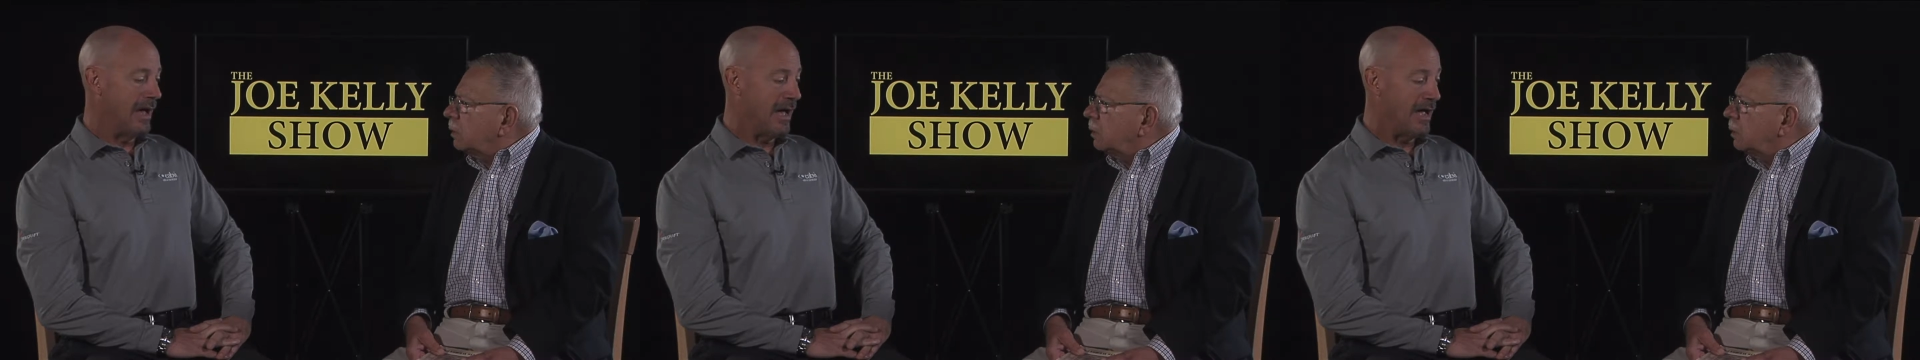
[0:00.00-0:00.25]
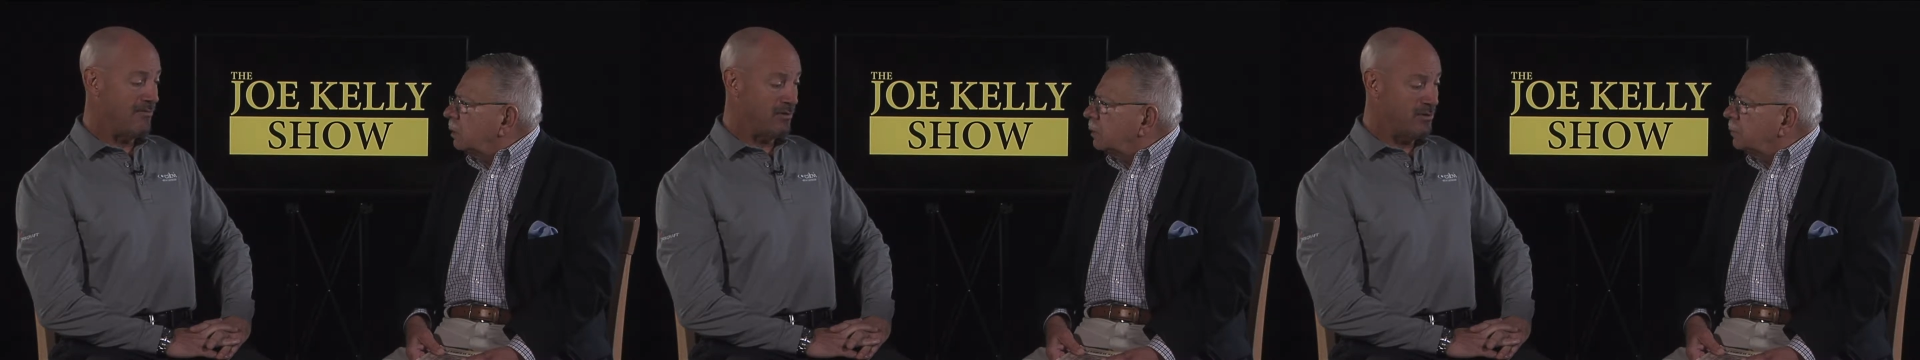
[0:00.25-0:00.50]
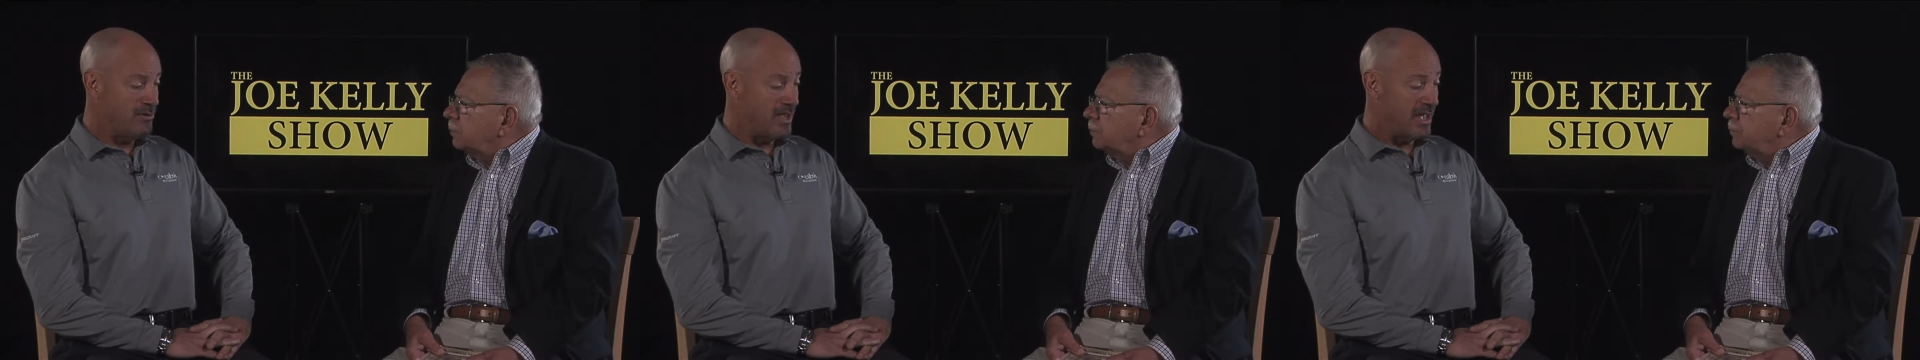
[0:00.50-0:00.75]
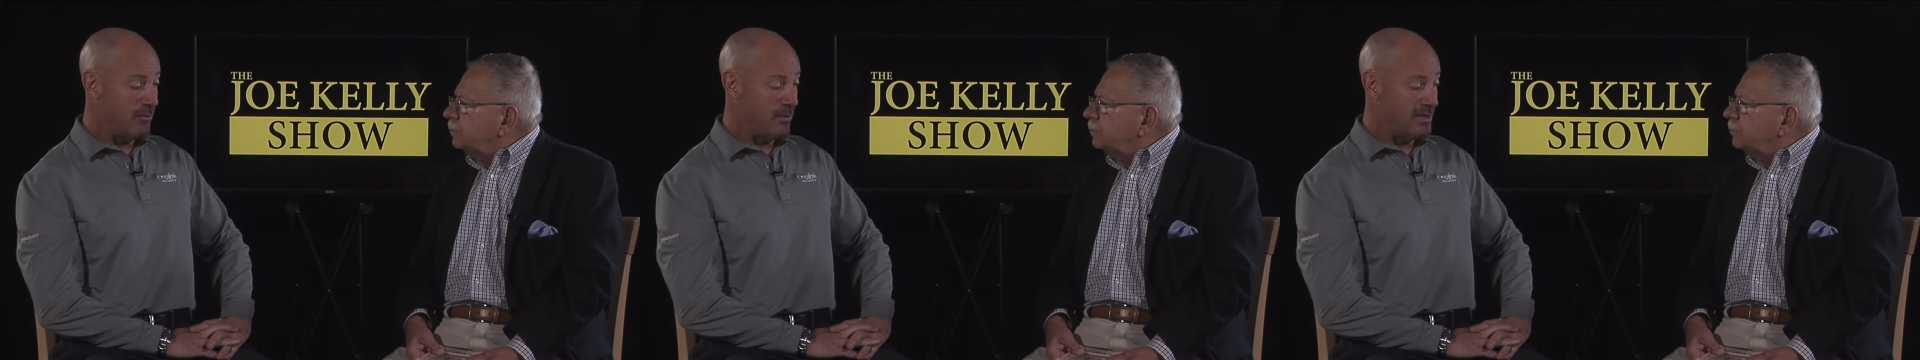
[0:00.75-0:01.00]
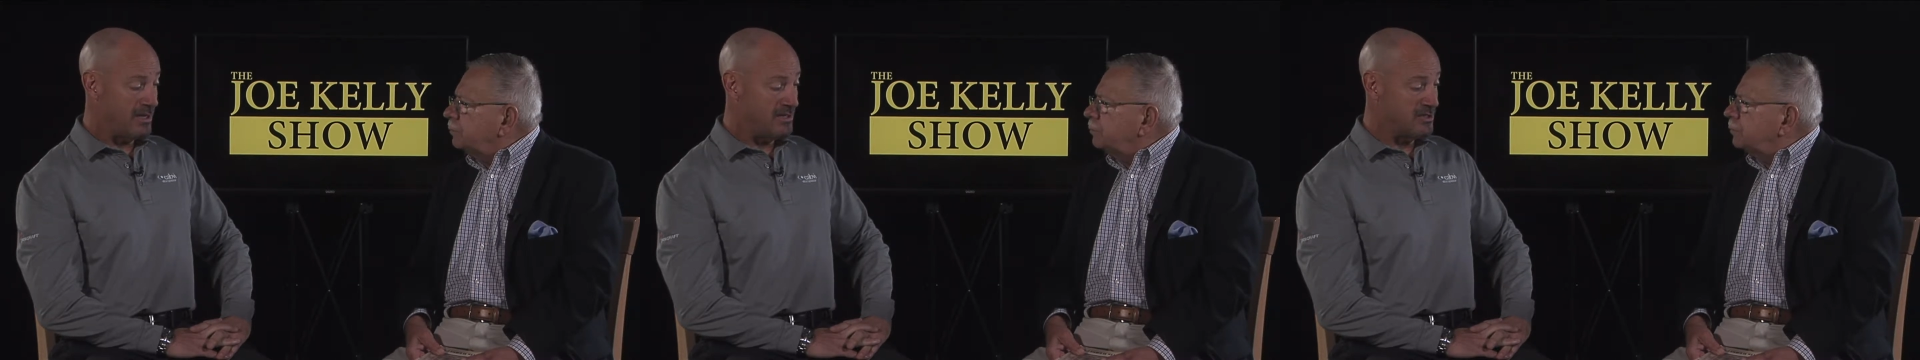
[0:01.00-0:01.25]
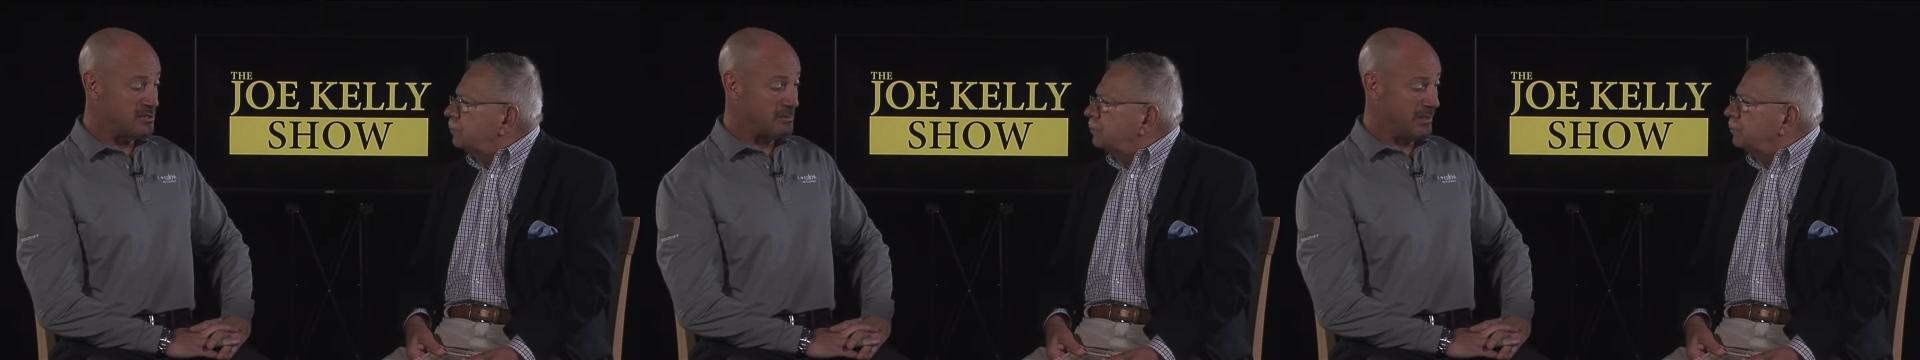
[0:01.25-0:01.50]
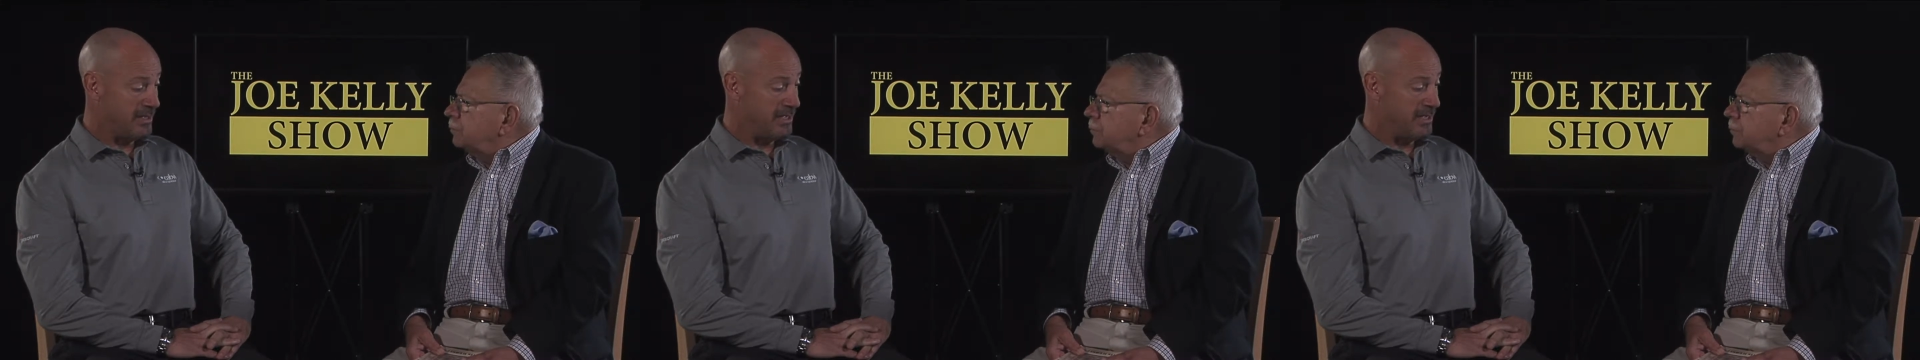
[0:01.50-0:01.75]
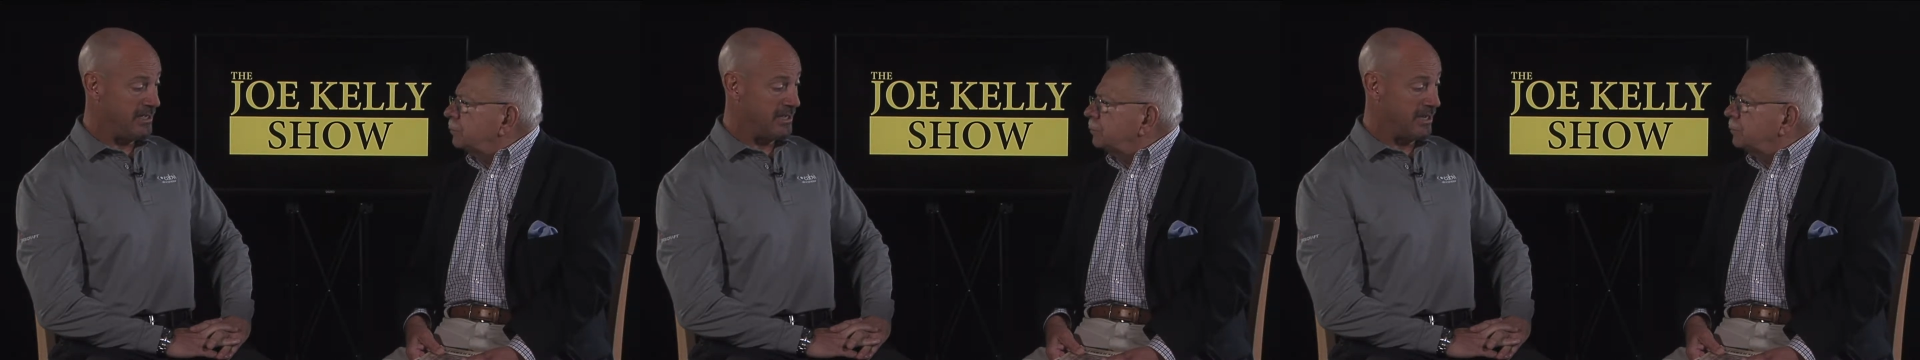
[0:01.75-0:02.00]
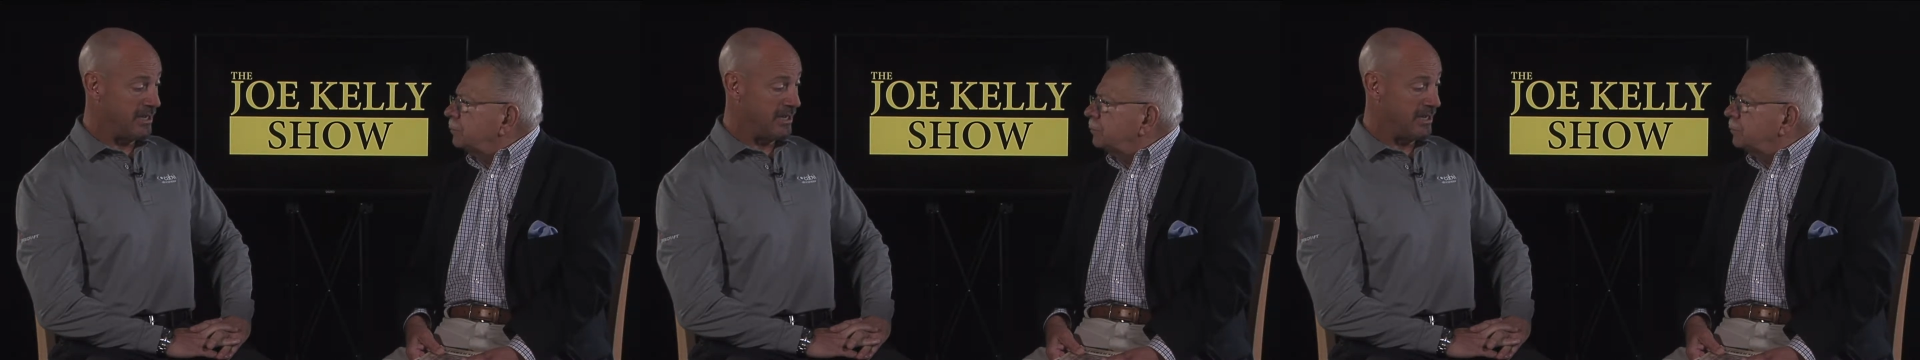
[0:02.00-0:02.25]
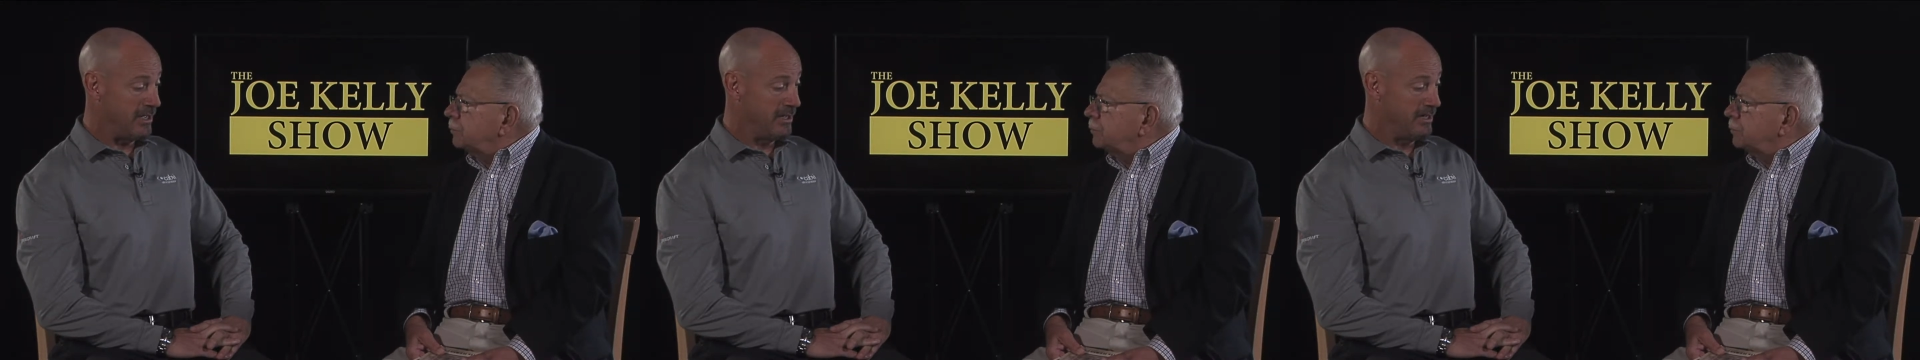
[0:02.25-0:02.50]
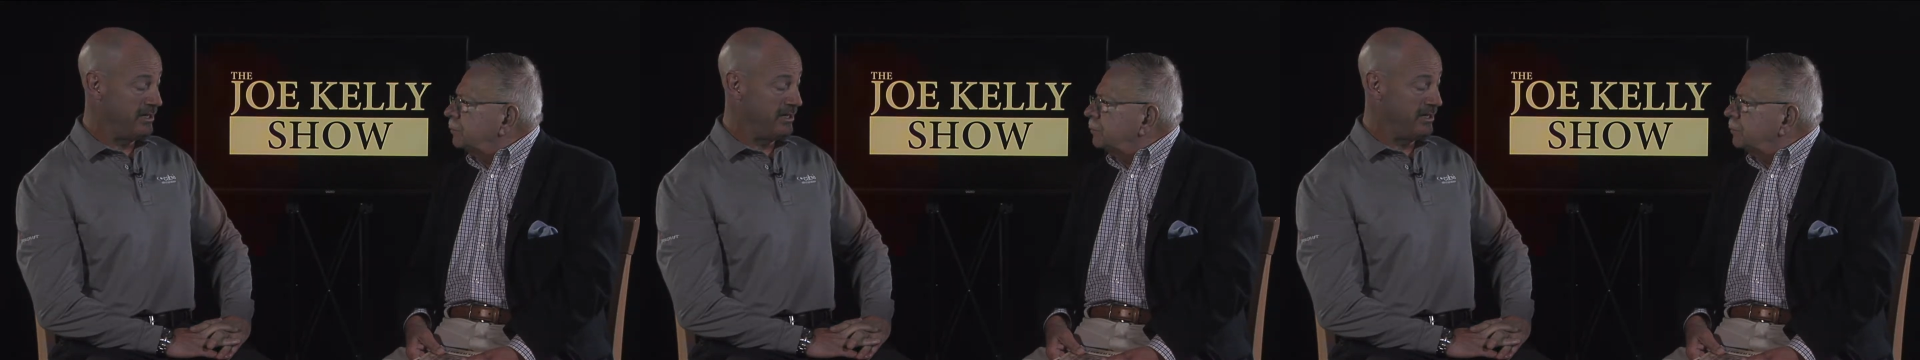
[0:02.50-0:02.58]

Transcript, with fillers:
Speaker 1: I've heard they got one on display uh, in